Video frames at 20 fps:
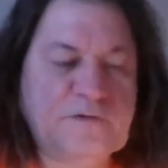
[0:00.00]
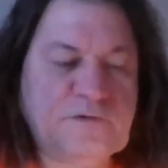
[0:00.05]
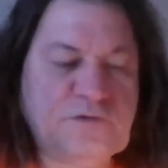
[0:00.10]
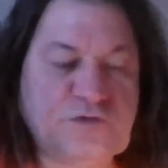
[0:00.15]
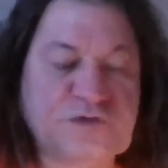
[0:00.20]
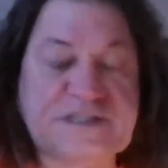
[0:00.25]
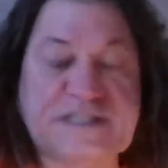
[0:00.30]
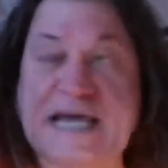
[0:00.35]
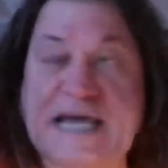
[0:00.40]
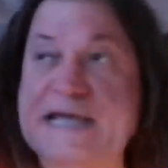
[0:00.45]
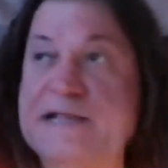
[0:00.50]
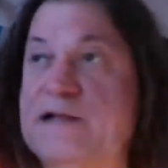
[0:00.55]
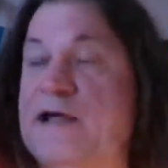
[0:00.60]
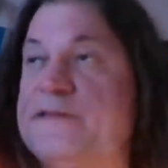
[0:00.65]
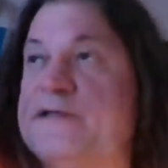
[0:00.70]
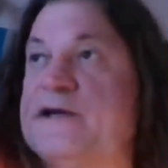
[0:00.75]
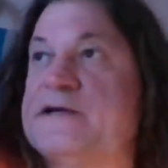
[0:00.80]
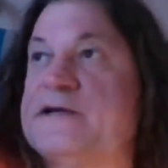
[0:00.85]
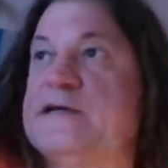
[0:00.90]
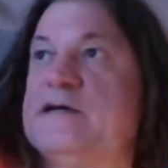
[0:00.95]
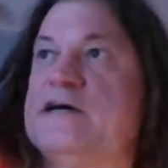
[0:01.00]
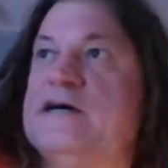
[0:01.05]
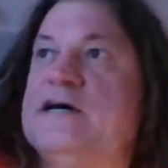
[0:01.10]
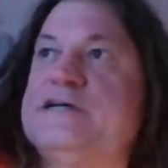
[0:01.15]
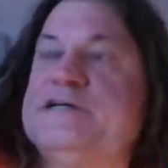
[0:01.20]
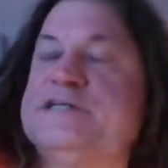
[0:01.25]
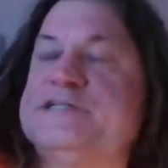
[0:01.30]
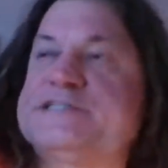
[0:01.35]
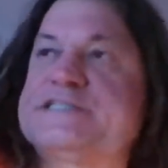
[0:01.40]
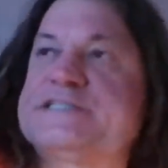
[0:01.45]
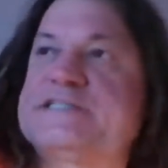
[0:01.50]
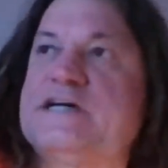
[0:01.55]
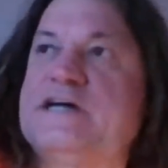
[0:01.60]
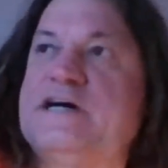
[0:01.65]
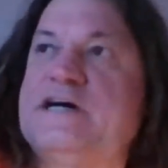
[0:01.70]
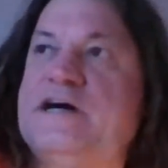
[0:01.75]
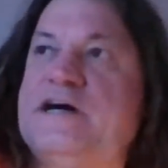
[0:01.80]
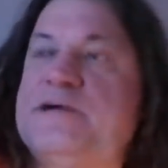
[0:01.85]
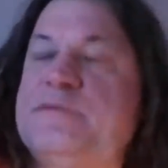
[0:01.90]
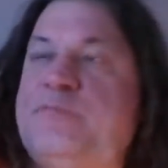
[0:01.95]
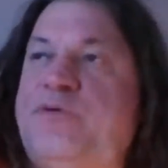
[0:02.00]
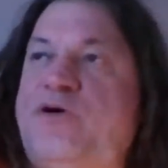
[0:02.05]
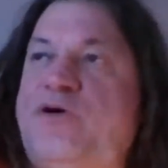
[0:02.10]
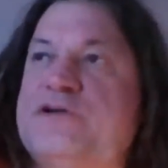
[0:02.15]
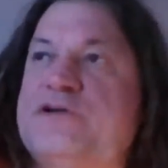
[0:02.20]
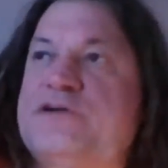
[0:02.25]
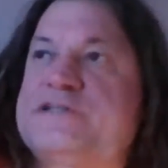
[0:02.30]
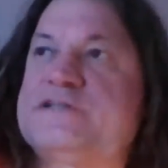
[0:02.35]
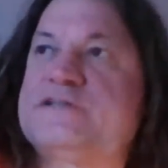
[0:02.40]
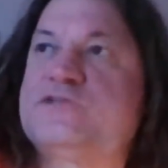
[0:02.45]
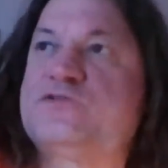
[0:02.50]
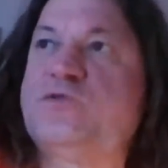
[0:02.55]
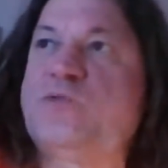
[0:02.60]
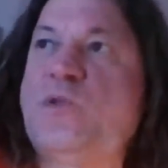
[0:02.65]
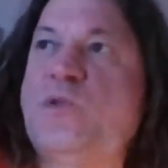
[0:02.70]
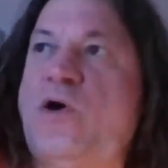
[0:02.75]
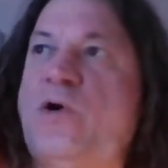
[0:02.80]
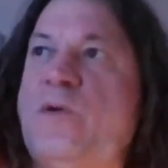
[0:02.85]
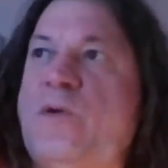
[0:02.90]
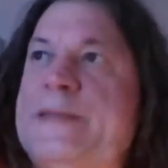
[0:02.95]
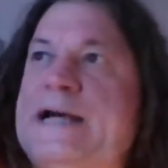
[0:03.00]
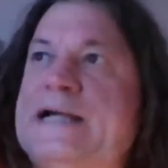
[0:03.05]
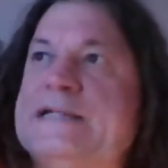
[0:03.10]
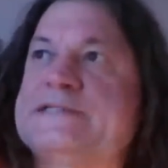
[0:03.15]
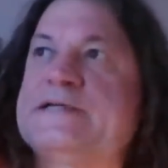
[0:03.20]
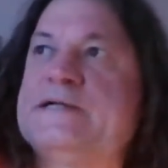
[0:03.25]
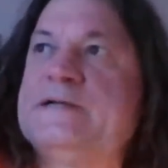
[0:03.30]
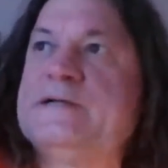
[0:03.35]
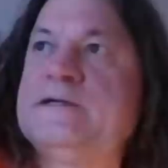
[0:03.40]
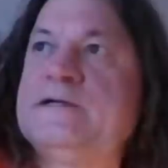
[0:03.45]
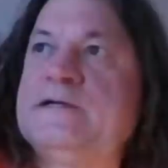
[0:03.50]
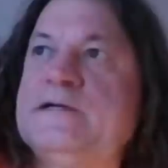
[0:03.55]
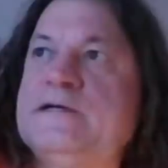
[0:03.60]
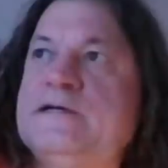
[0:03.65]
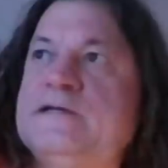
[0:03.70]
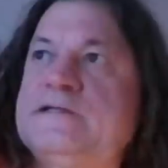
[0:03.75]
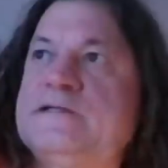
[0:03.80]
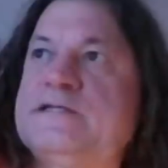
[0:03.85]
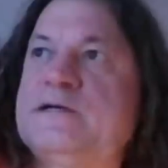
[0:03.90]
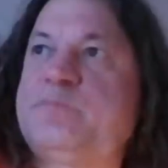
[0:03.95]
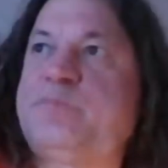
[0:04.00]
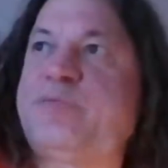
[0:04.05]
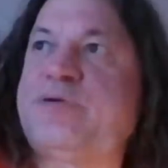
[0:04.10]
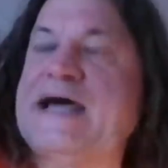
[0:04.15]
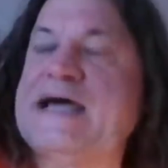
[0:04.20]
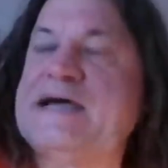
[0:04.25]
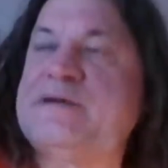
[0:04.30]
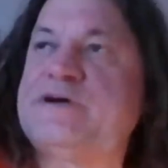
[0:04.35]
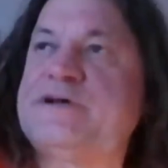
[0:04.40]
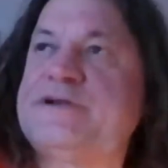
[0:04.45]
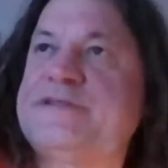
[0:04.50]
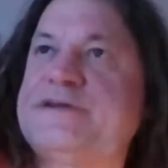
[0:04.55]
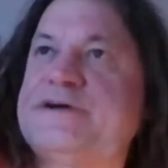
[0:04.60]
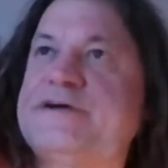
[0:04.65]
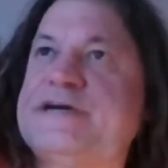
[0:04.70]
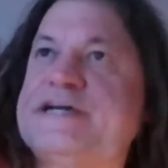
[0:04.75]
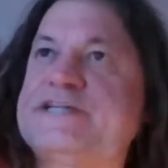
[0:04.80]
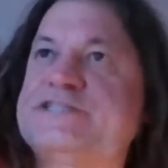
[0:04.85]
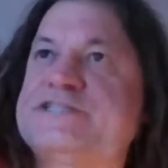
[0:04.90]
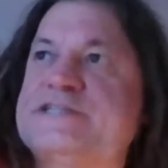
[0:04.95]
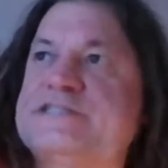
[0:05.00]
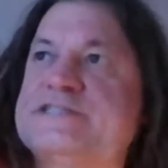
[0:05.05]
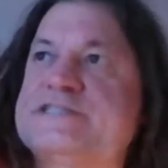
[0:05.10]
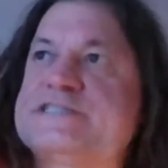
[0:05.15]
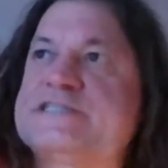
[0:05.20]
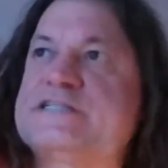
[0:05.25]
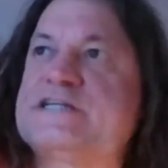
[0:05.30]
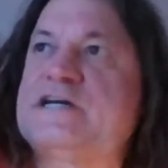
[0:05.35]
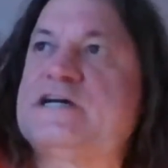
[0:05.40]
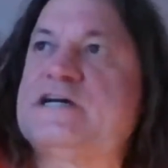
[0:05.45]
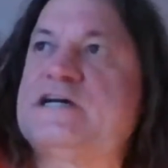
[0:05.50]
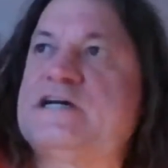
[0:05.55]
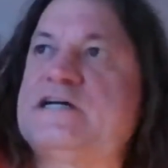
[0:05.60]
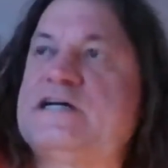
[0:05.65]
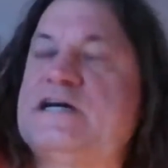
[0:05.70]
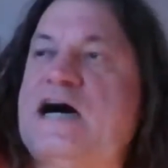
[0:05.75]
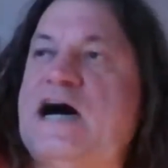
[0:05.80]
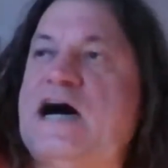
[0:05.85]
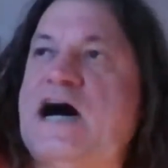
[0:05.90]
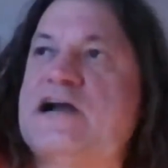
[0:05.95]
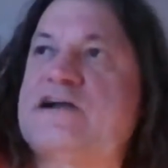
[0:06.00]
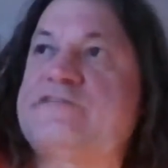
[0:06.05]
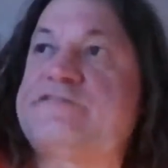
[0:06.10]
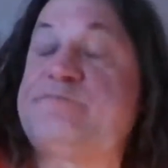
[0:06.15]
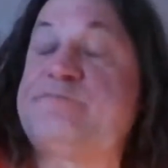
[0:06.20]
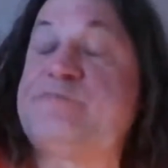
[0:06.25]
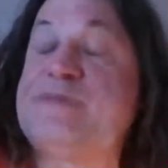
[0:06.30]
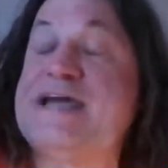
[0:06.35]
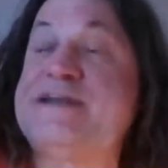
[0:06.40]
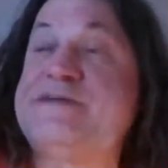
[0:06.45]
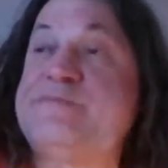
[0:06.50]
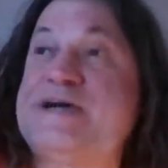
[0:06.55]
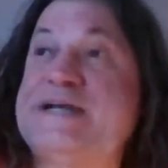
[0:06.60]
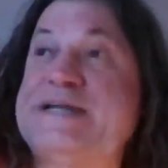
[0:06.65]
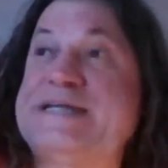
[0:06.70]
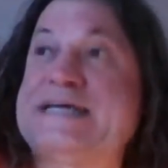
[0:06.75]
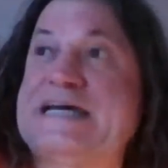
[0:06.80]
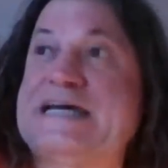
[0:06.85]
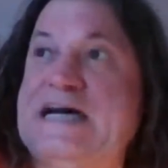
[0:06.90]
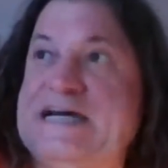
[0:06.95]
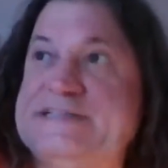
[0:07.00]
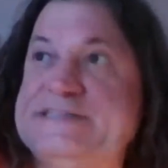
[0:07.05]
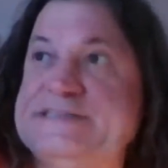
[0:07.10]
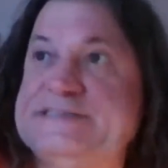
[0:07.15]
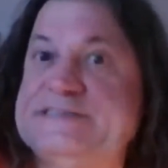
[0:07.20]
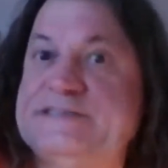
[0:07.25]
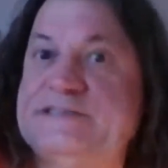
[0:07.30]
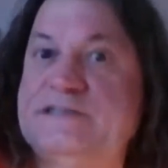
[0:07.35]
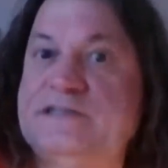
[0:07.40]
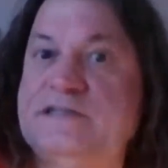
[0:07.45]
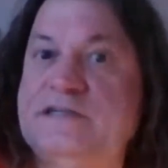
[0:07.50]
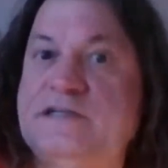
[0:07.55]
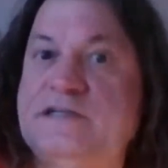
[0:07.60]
say a lot here is important to know that the primary directions are of many, many kinds.